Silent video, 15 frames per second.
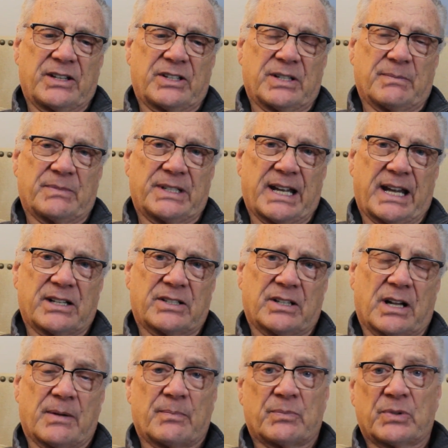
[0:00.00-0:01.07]
some tests
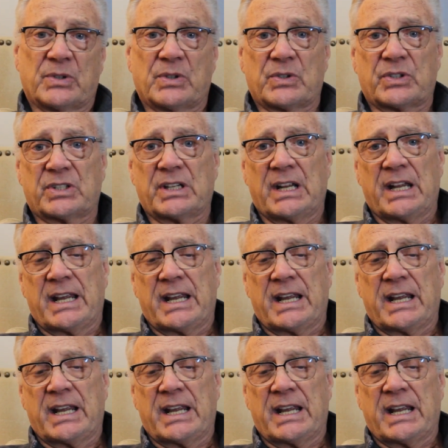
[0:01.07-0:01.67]
on Bruce